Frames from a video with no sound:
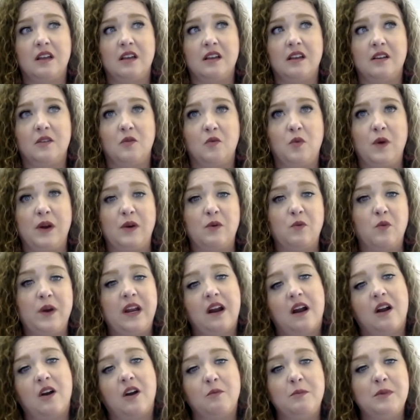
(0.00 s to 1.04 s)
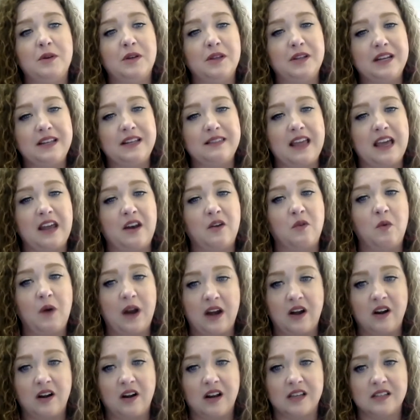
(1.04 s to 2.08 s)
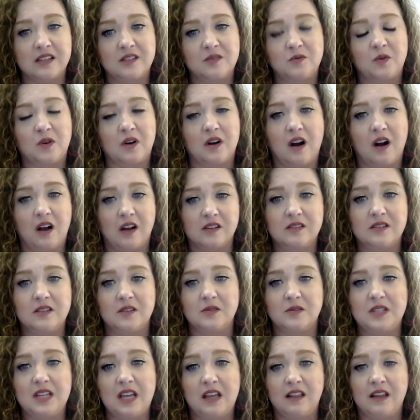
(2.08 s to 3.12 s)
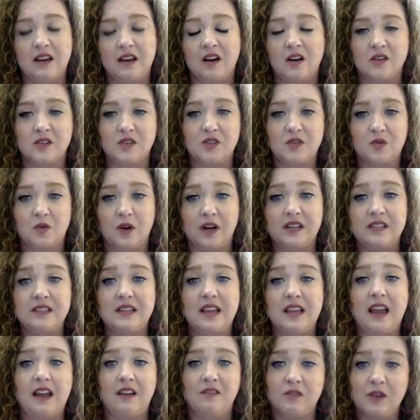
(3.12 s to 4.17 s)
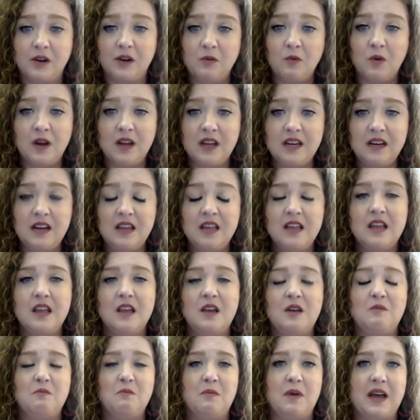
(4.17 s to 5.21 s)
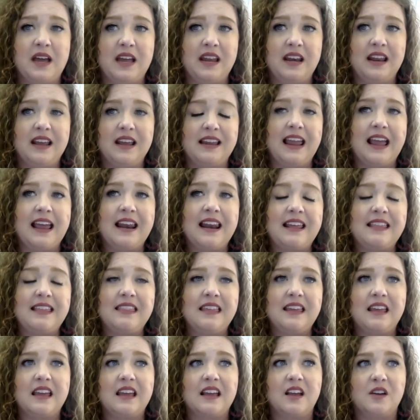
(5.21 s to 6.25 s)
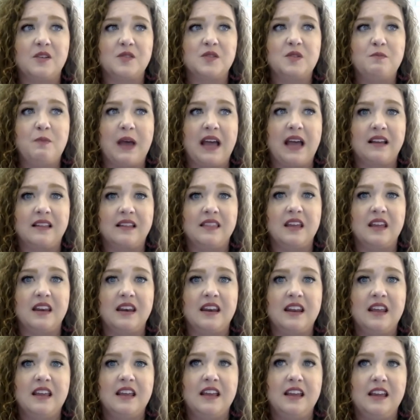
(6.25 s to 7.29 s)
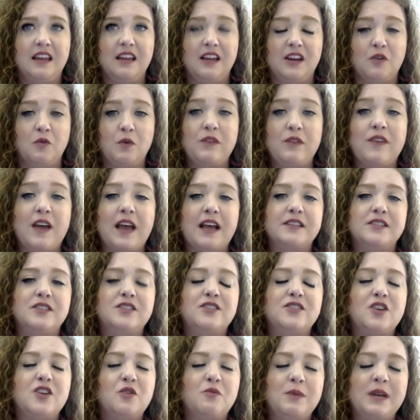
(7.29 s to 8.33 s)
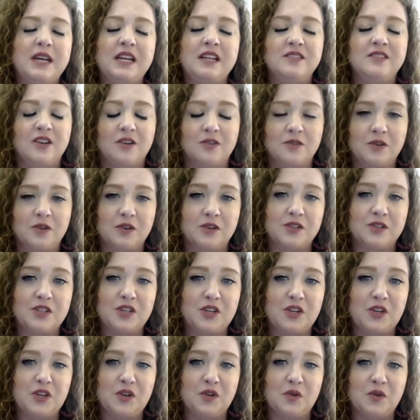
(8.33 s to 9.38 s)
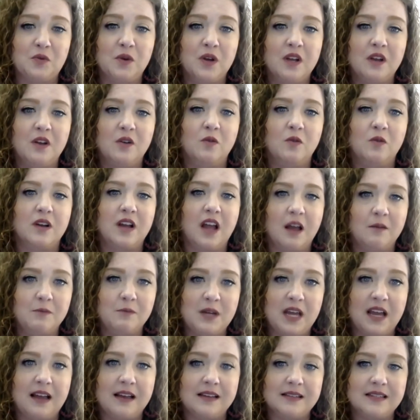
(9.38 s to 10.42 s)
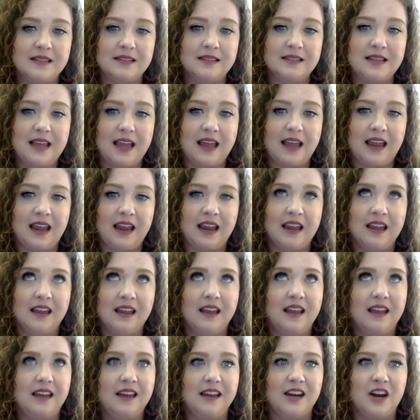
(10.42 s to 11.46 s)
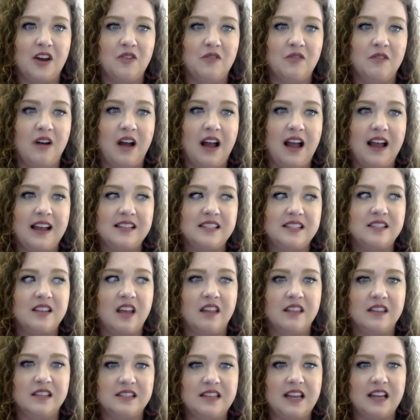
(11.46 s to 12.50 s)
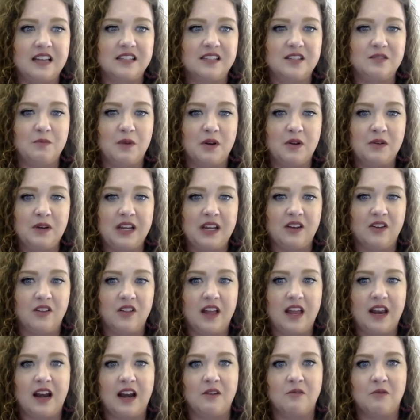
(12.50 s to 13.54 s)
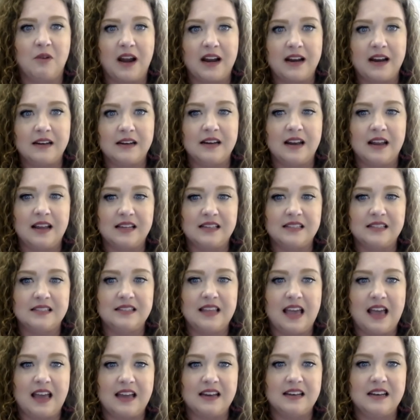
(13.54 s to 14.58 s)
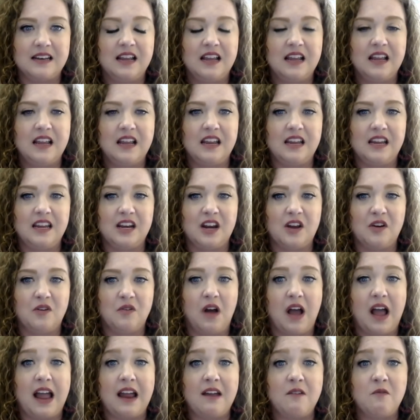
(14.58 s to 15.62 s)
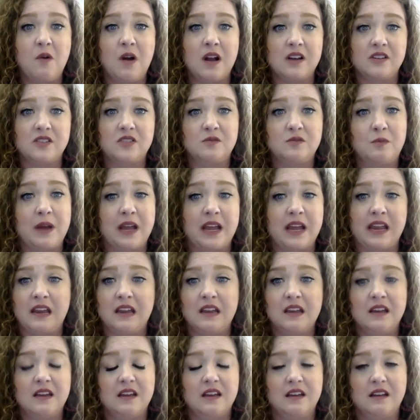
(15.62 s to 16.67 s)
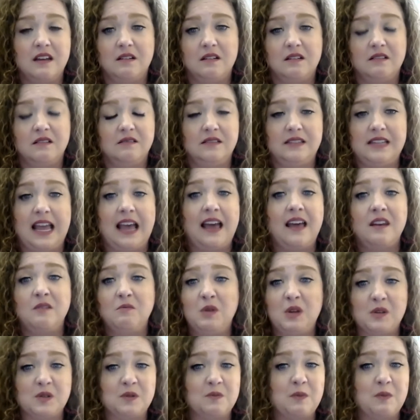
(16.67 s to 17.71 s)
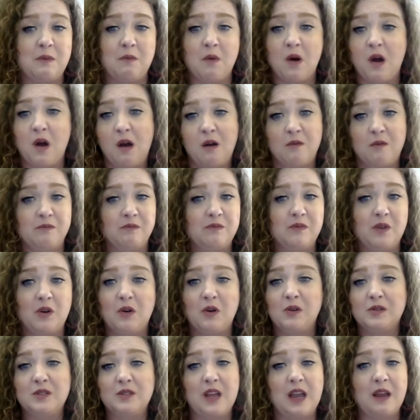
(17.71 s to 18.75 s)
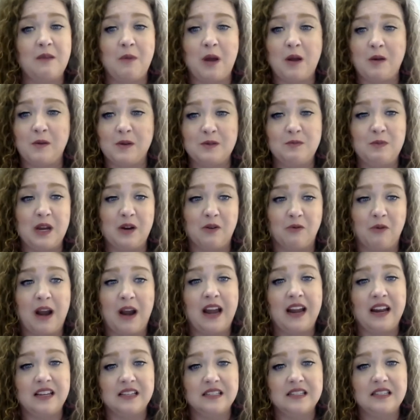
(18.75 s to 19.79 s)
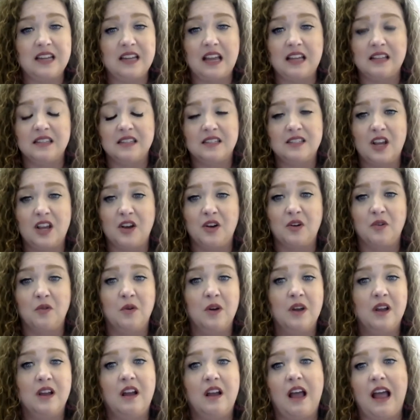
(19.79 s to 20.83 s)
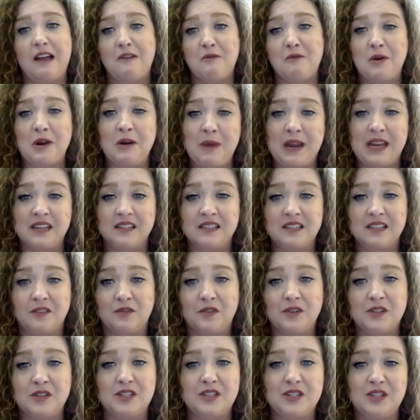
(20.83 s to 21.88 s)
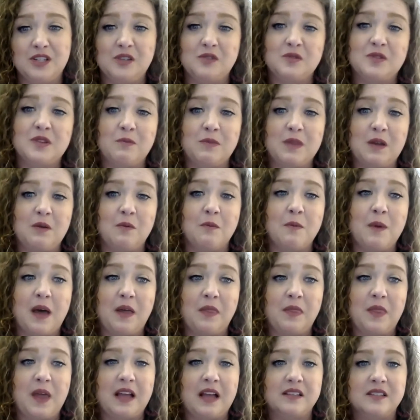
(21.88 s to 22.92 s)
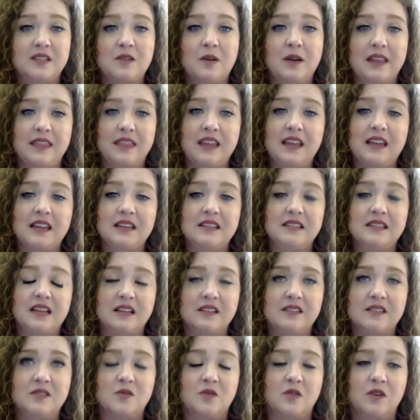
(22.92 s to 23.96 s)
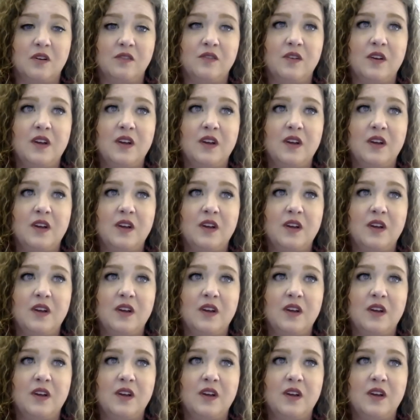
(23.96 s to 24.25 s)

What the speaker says: when we are building that awareness, we're also telling our story to everyone. But again, I think it goes back that, we've had so many donors who will come to us say, I saw this testimonial and I recognized that, I watched my dad abused my mom the whole time I was being raised. And so I want to make a difference and do something about that. So I think it does sort of